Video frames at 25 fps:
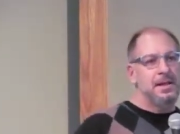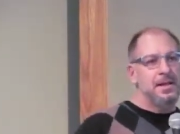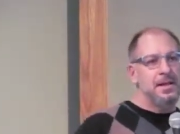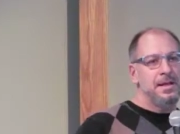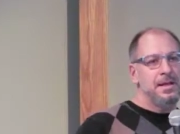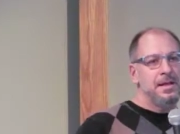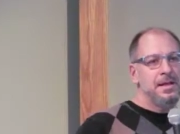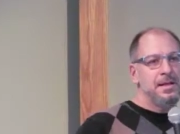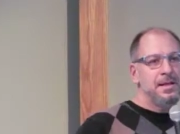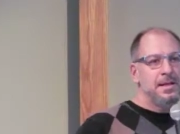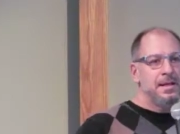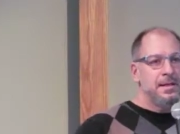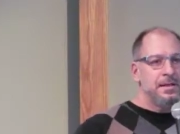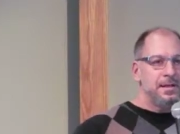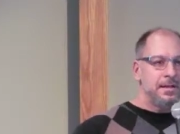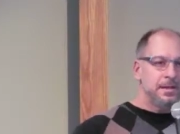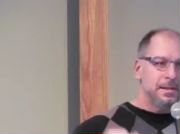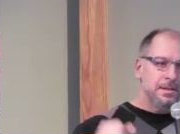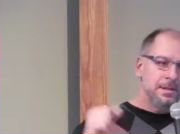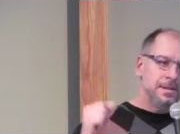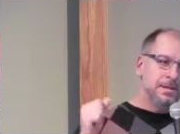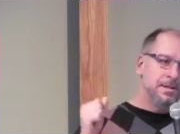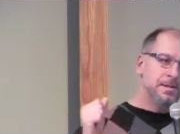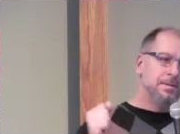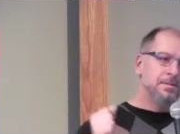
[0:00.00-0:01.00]
And then,
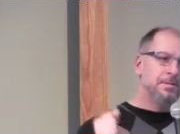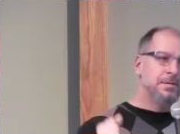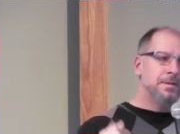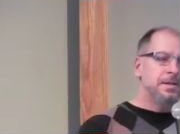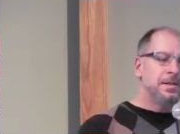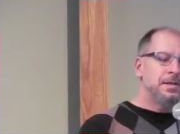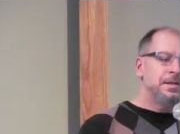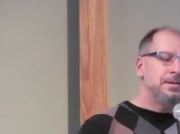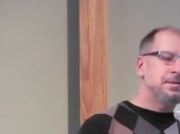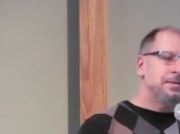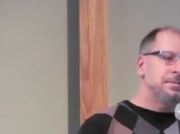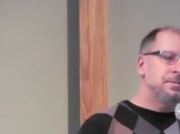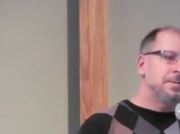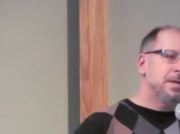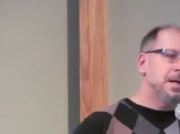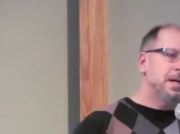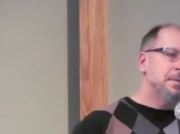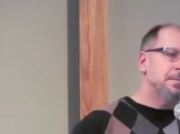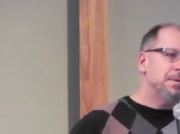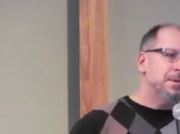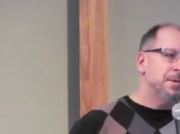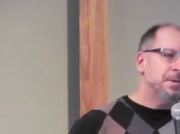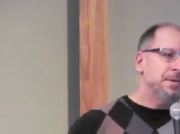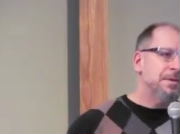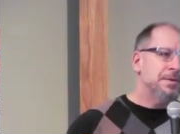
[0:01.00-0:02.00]
you know, he told me a
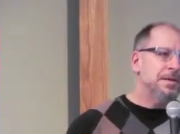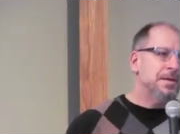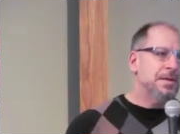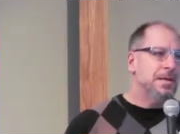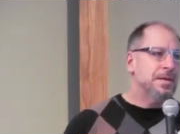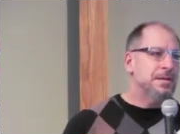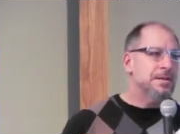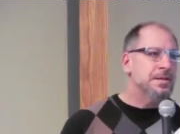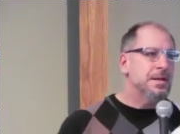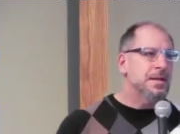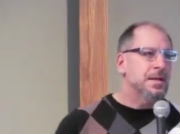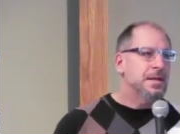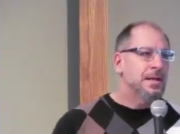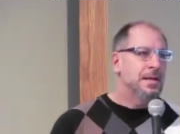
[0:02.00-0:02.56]
couple other things.